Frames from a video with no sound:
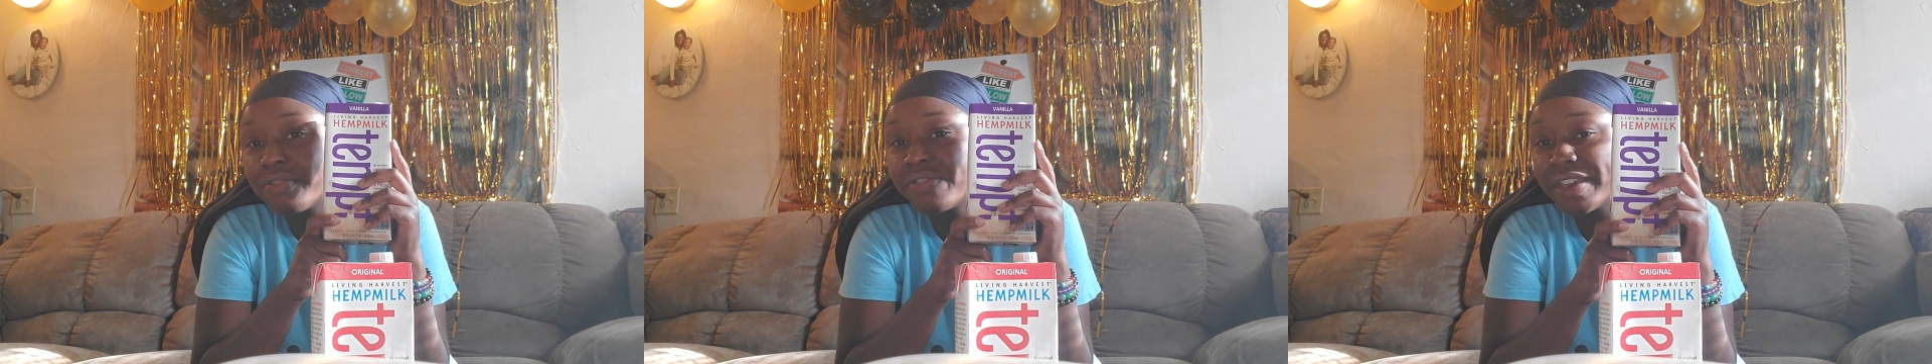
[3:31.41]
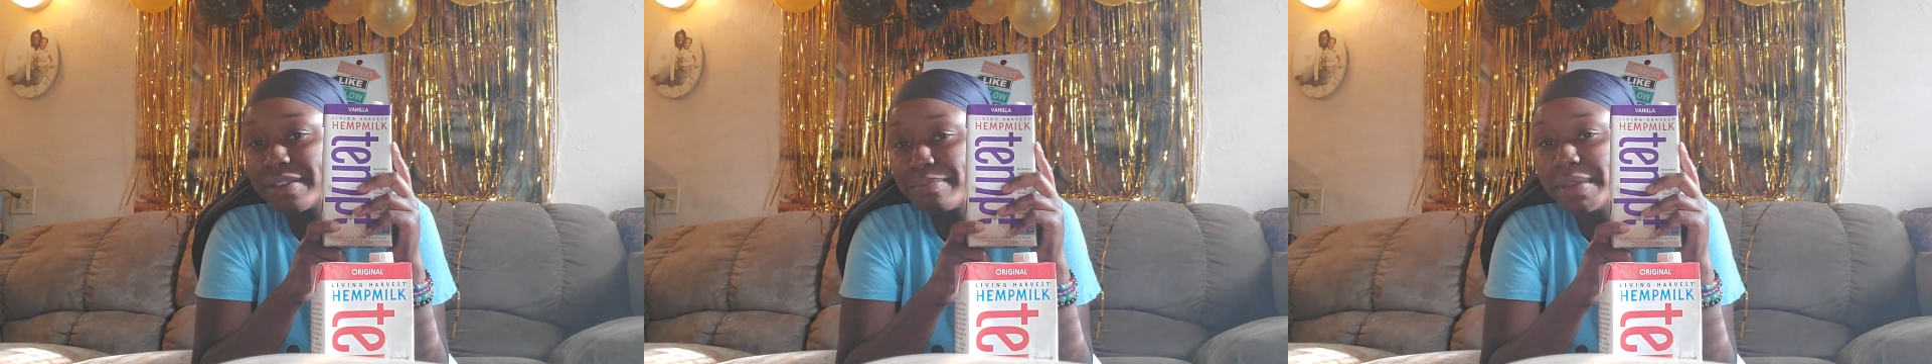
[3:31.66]

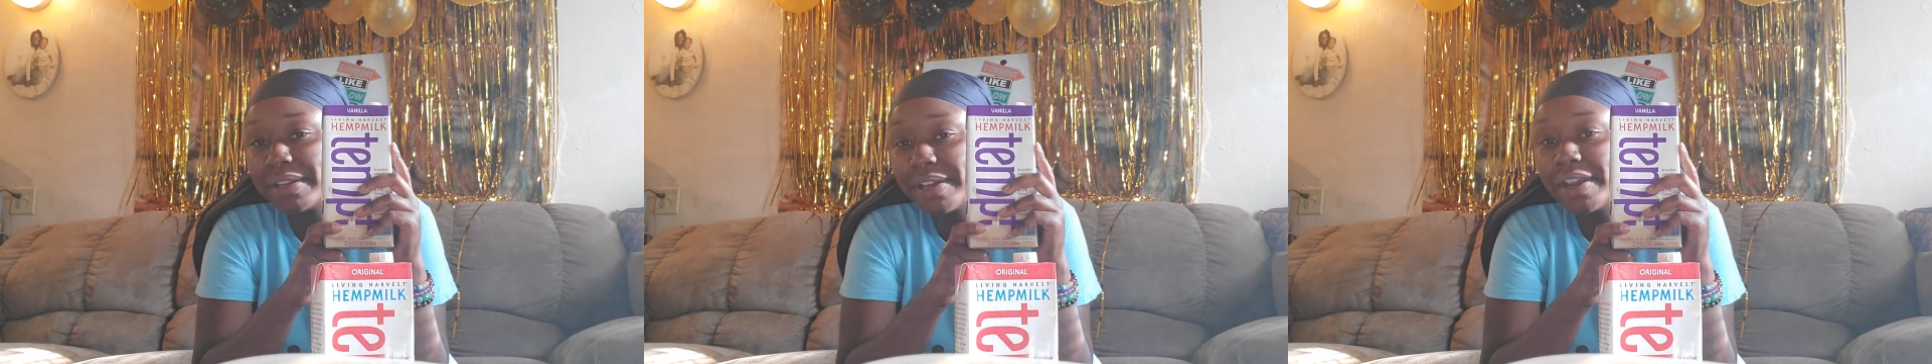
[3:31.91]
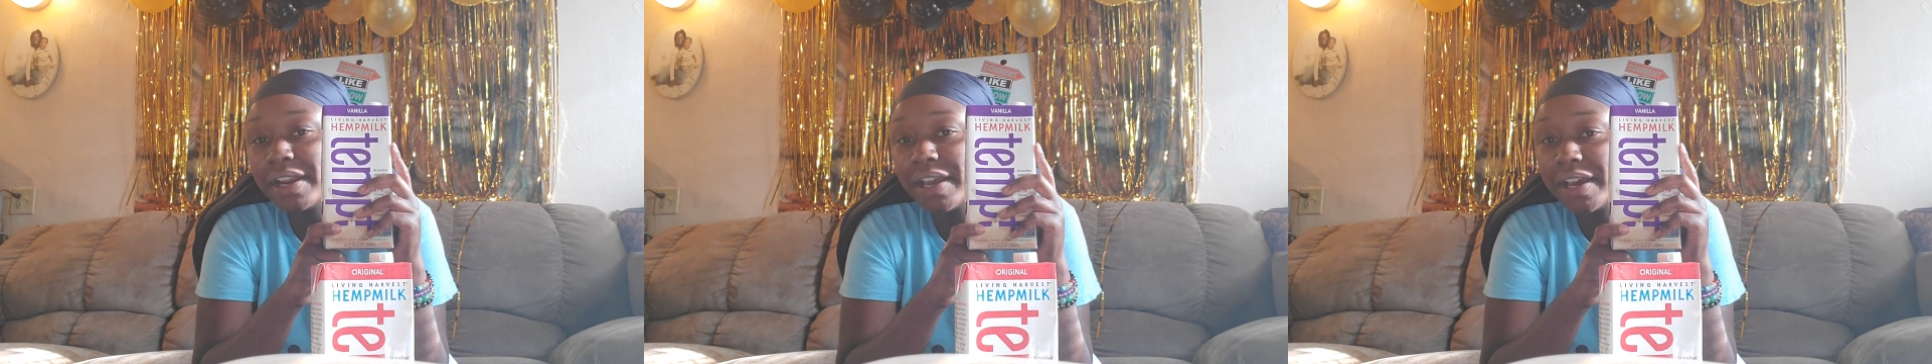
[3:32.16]
thank me
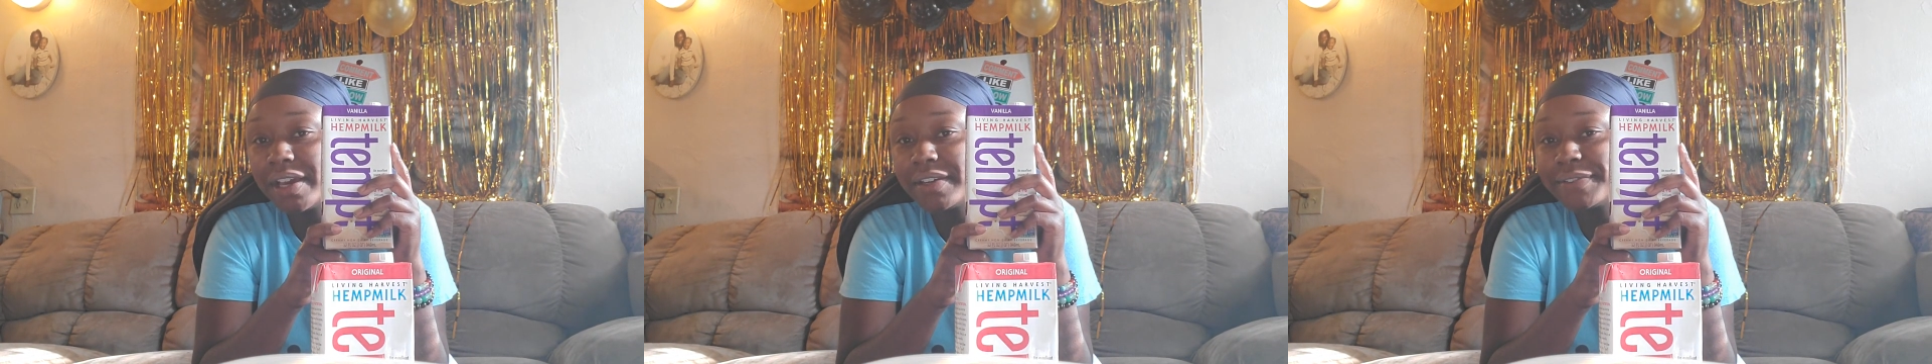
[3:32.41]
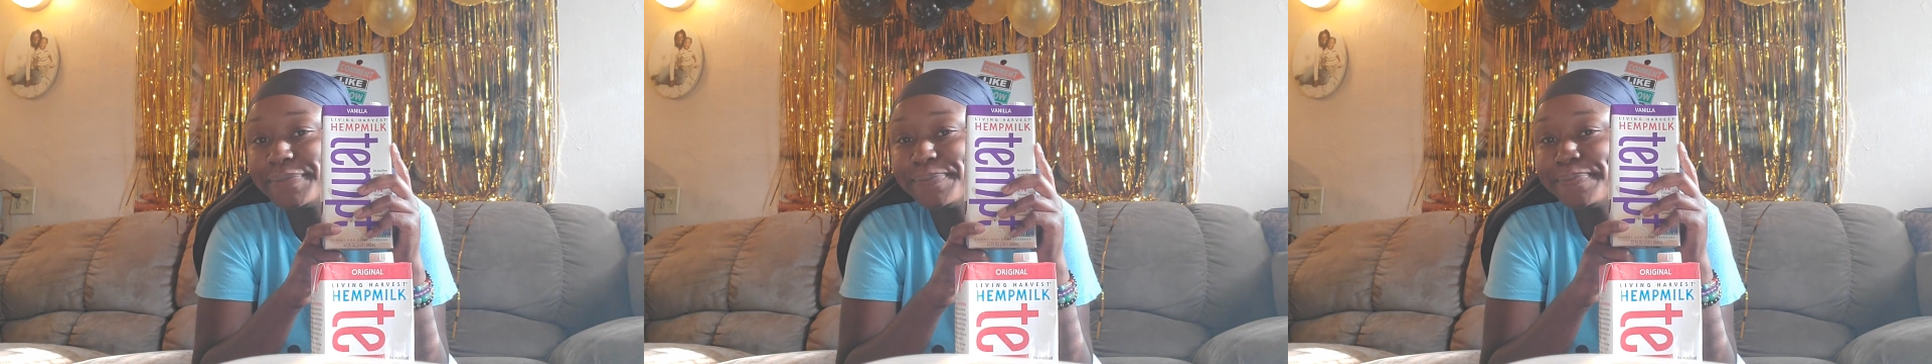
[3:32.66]
later like
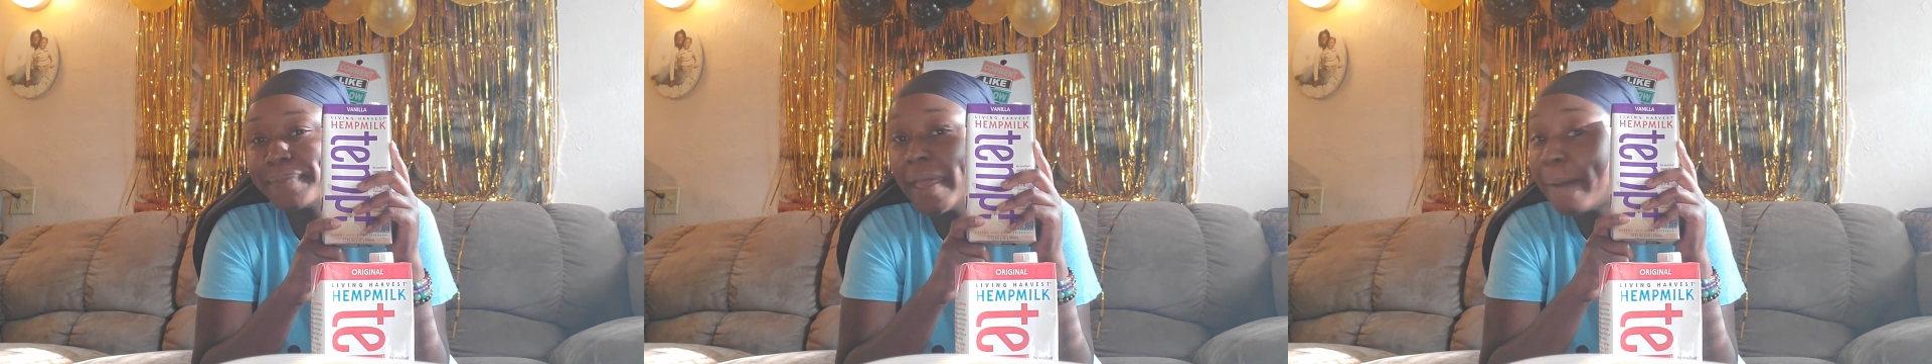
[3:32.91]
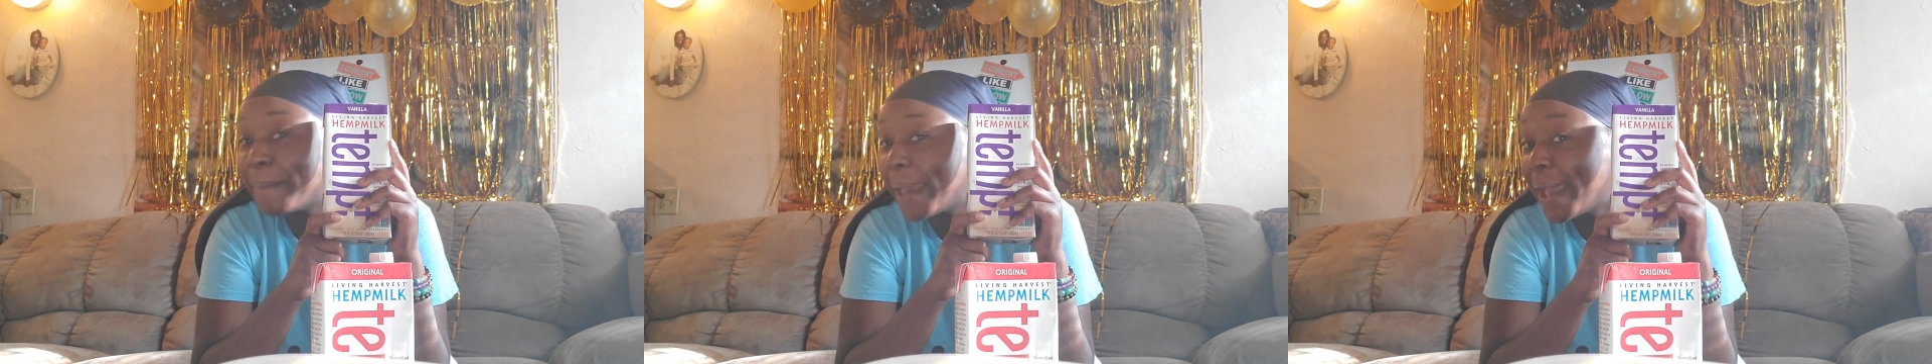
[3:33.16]

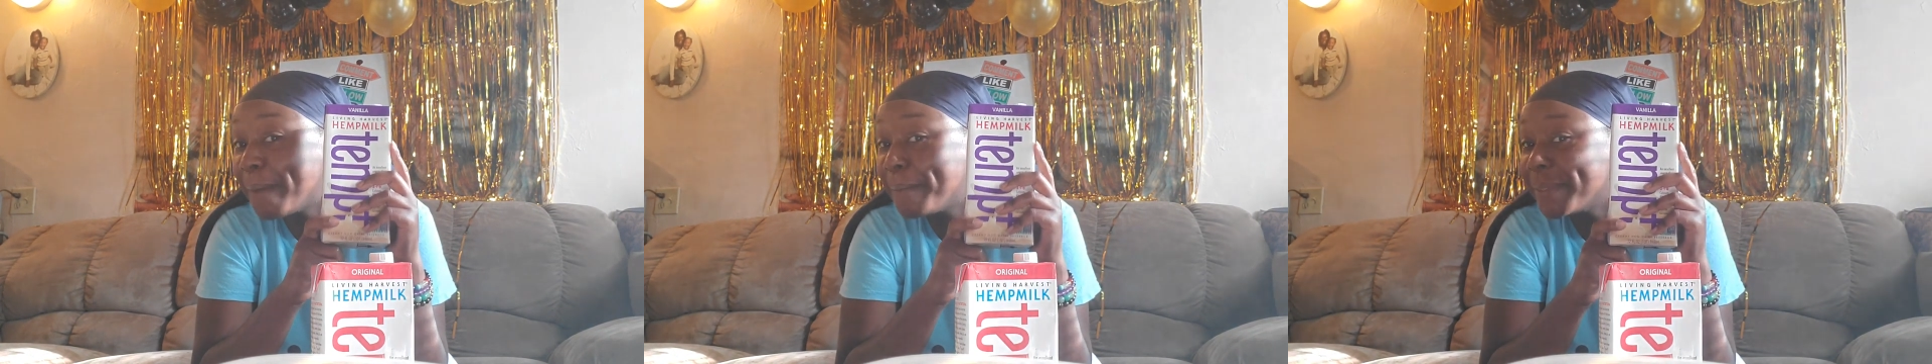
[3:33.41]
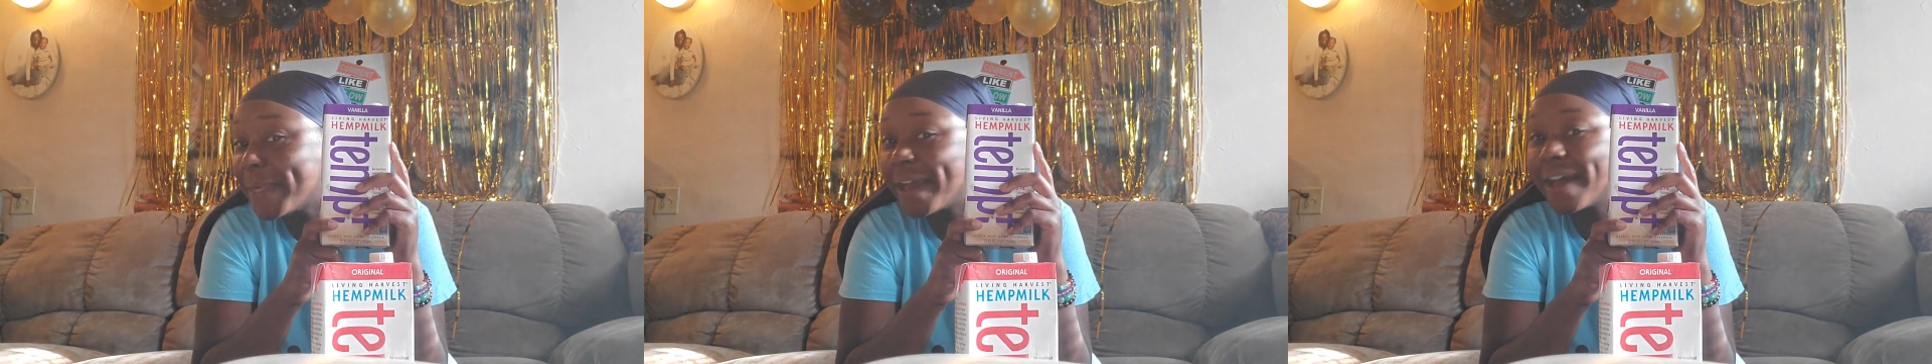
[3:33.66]
i'm
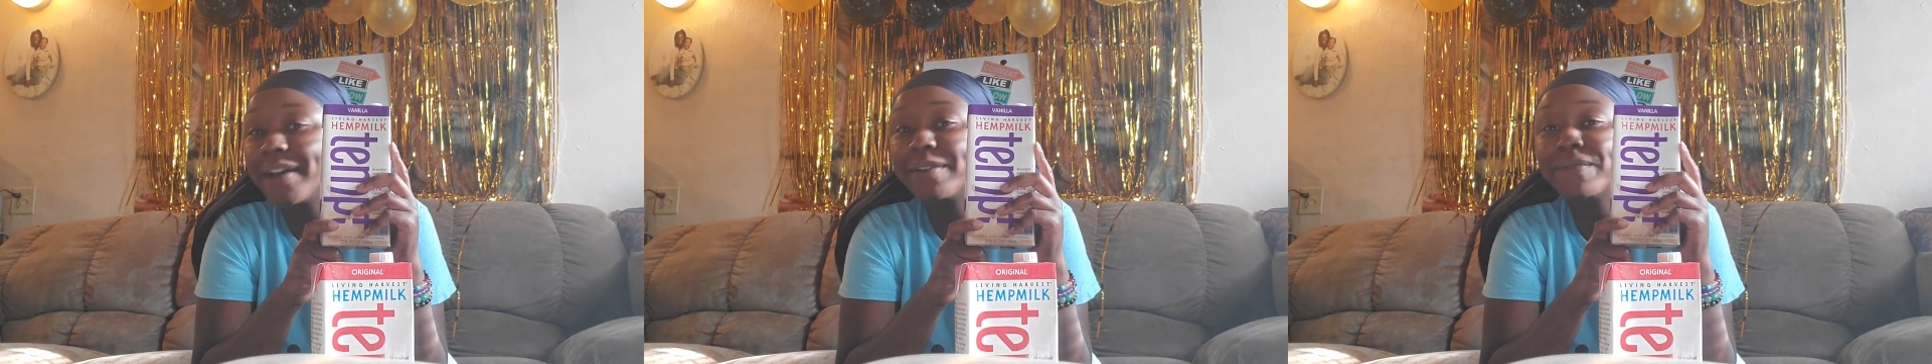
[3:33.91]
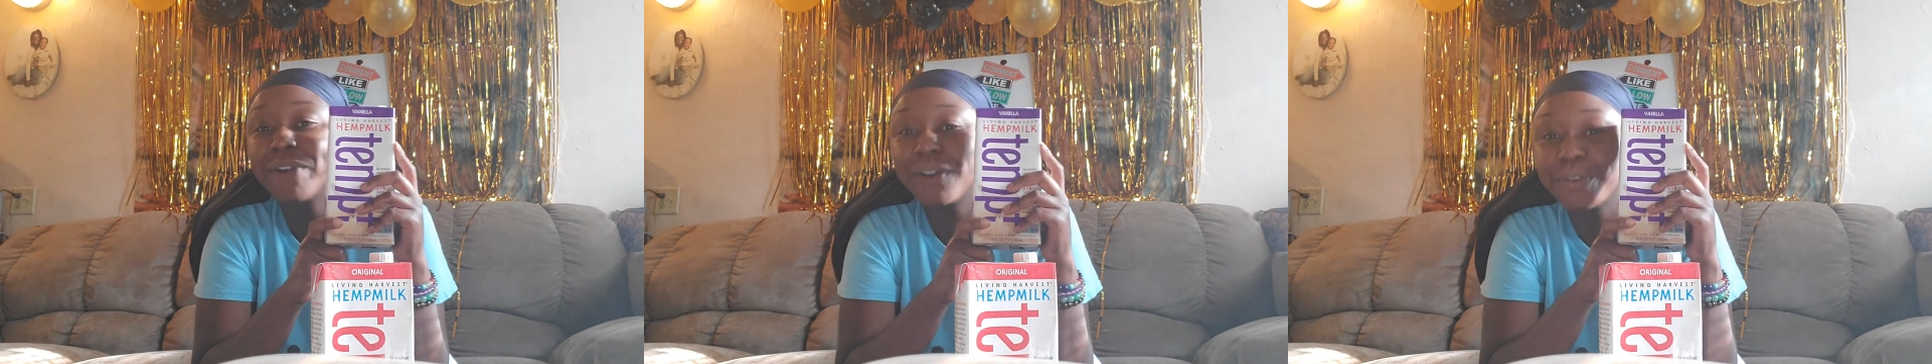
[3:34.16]
happy that i
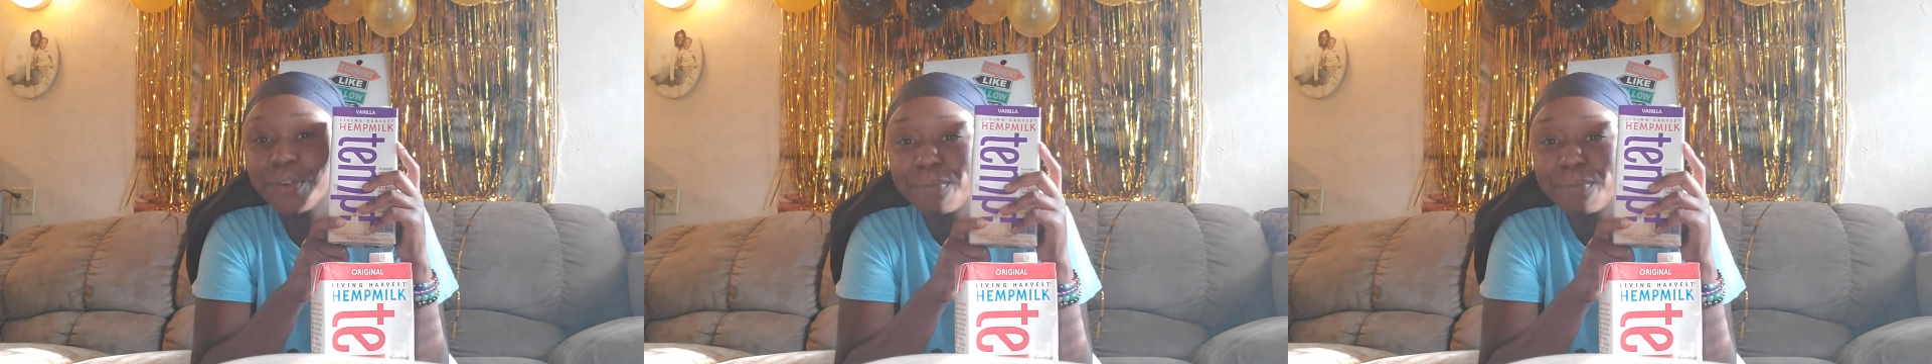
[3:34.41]
follow your